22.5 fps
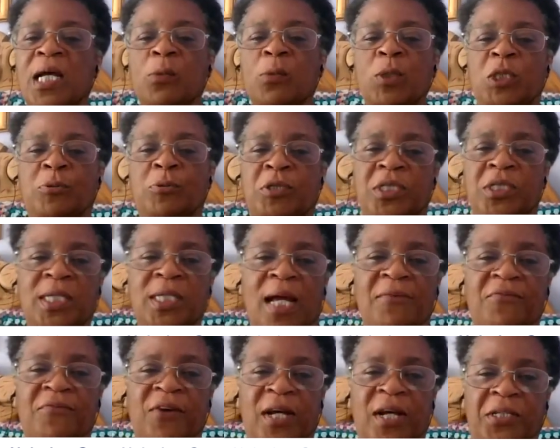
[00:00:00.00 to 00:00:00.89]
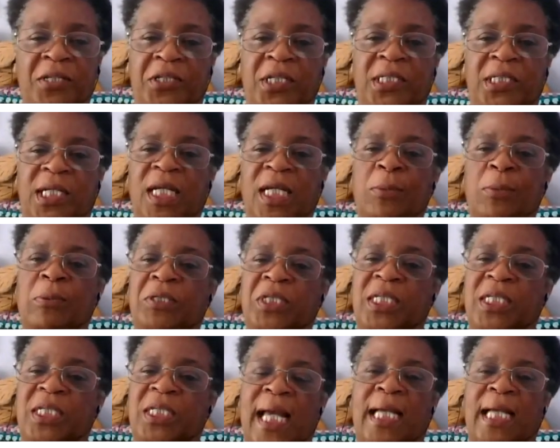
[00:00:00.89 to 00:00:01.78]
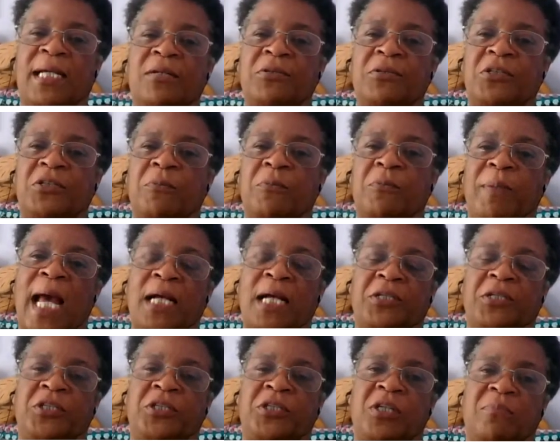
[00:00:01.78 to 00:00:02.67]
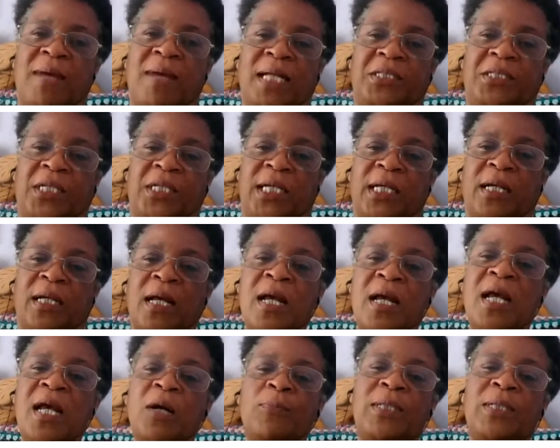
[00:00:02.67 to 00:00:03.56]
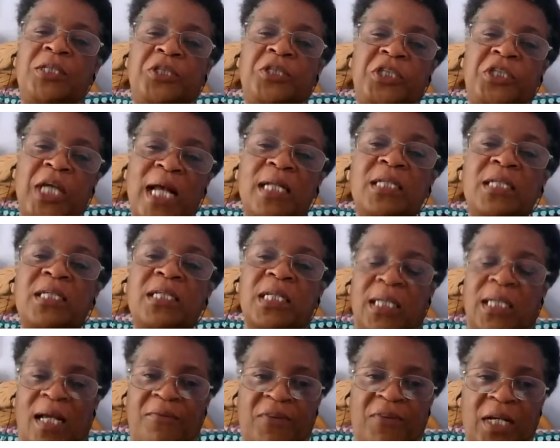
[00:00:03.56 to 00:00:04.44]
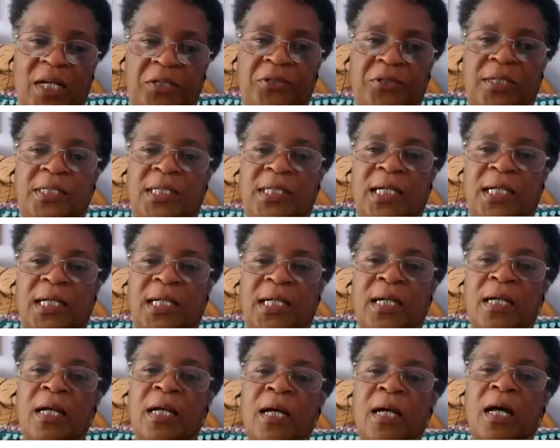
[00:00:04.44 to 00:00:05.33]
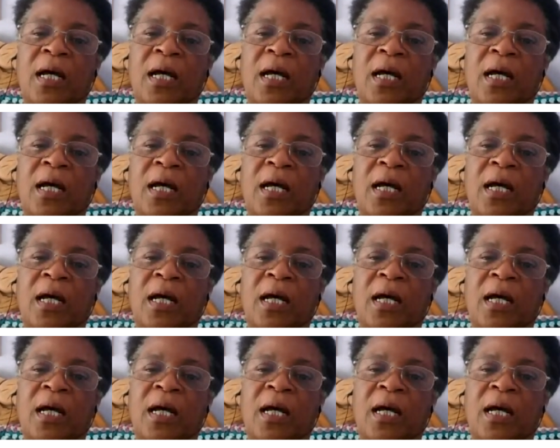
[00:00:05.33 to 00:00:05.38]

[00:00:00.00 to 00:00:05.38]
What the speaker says: which was diversity was taken to be axiomatic with gender diversity,